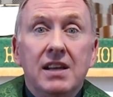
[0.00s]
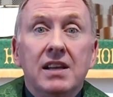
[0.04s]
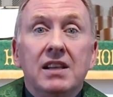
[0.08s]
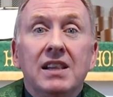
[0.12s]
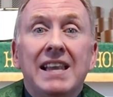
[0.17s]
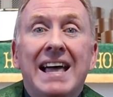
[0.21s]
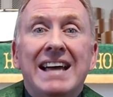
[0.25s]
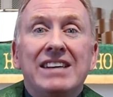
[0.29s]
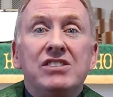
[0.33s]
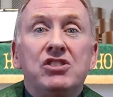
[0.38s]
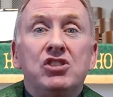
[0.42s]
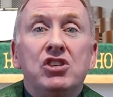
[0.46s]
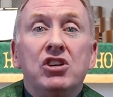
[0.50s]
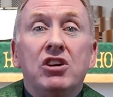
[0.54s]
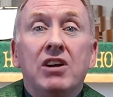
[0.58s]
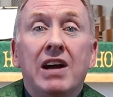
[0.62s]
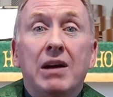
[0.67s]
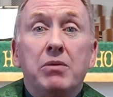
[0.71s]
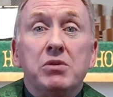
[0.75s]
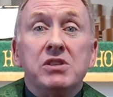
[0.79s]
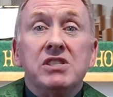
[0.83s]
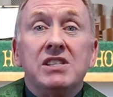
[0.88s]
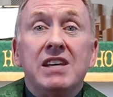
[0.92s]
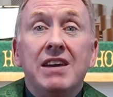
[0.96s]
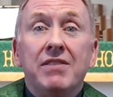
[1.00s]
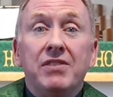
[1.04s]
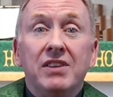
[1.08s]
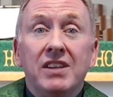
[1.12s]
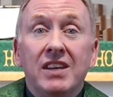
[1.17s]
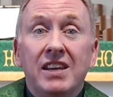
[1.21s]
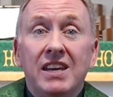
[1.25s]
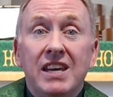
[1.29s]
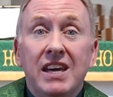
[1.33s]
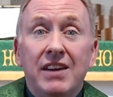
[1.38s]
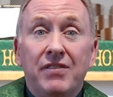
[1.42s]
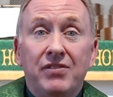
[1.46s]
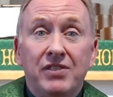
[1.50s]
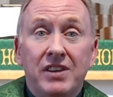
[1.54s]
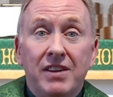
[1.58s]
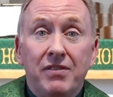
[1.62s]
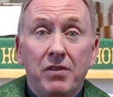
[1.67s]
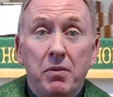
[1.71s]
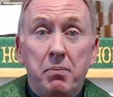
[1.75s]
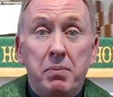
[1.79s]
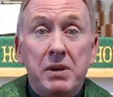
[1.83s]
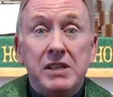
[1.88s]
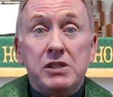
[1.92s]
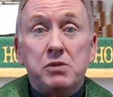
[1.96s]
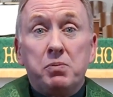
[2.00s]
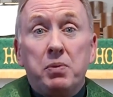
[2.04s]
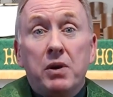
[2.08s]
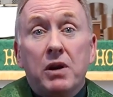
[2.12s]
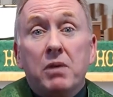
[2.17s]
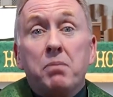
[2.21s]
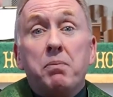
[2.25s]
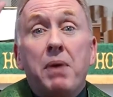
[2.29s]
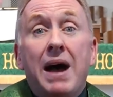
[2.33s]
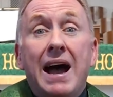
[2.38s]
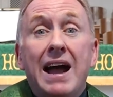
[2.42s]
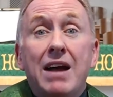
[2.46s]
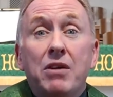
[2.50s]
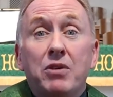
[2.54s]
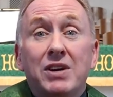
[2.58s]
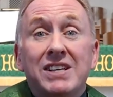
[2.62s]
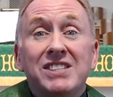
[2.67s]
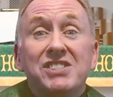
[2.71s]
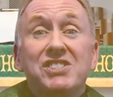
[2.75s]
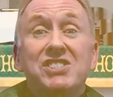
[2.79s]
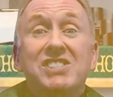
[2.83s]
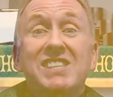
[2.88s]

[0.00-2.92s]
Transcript: Last year, I was given the gift of a Pittsburgh Pirates